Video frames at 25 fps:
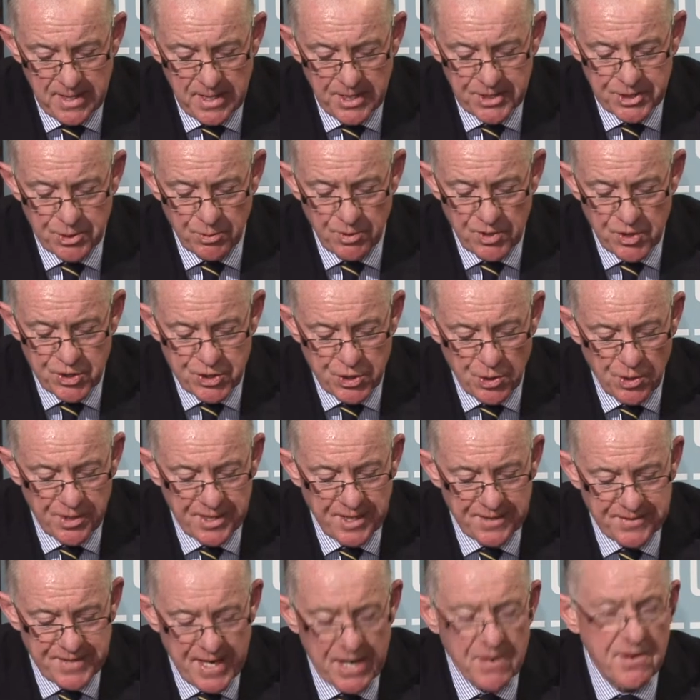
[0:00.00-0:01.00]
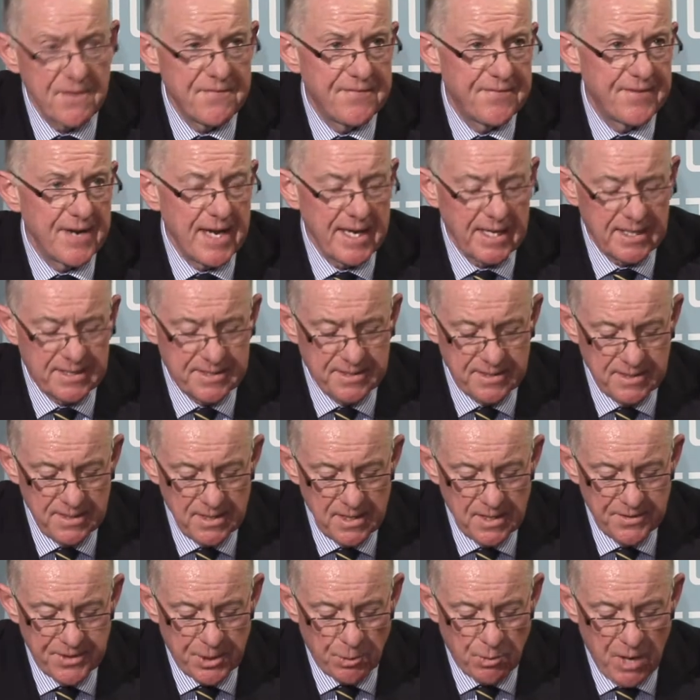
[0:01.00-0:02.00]
to ensure that they reflect
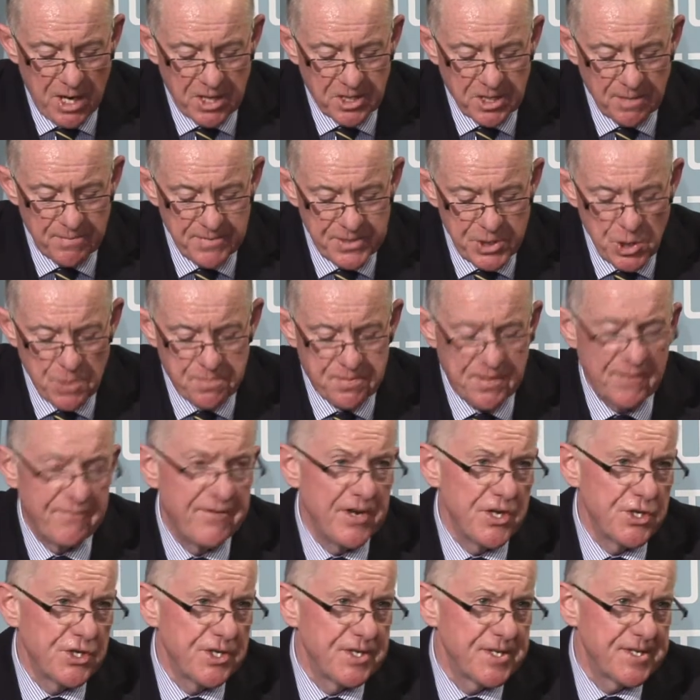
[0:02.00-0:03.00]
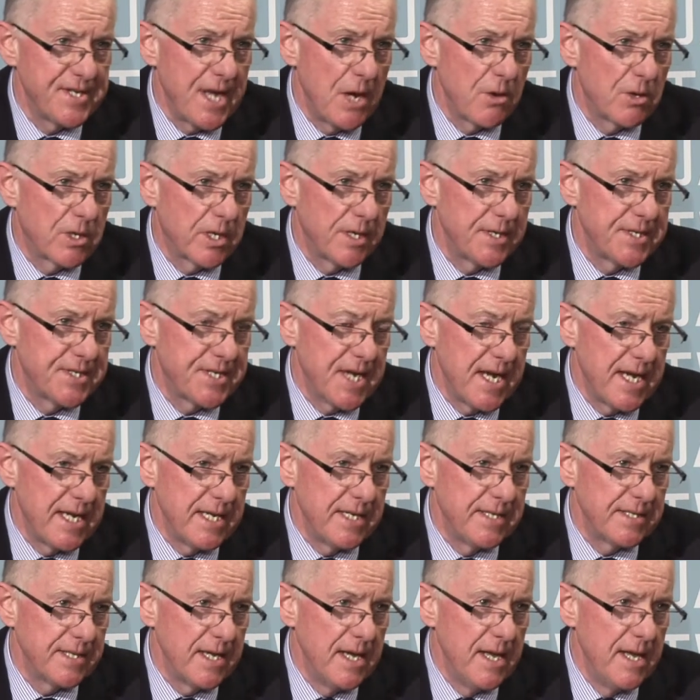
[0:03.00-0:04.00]
the welcome new provisions now
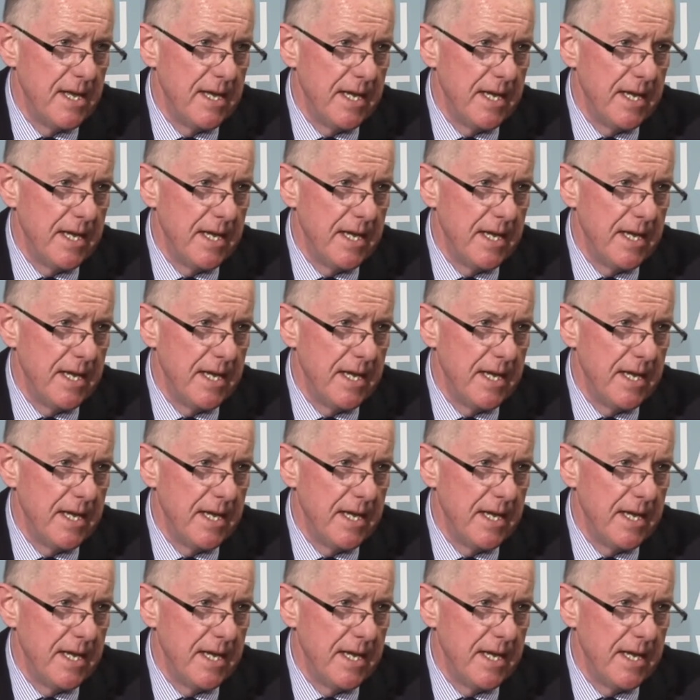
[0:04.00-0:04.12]
contained